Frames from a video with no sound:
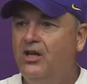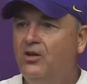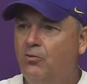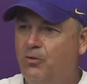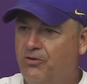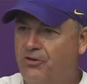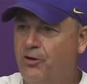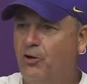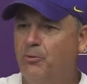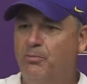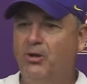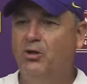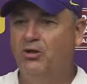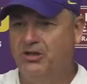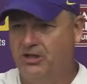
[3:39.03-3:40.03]
with their
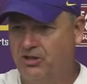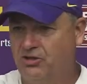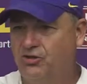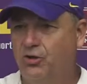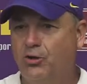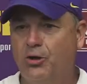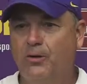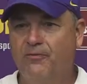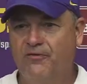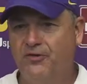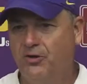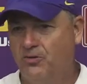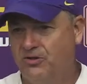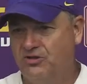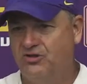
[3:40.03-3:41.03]
ability to turn up
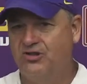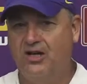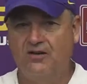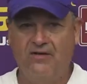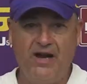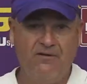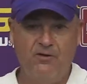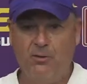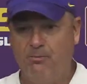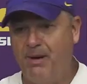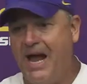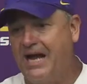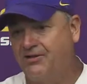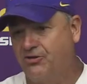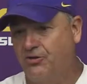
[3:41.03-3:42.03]
field instead of have their
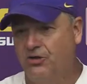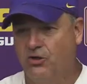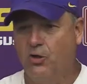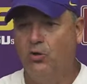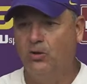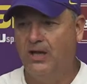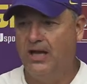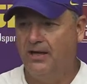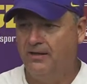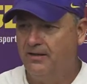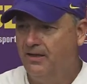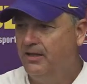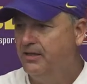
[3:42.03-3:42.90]
back to the goal line,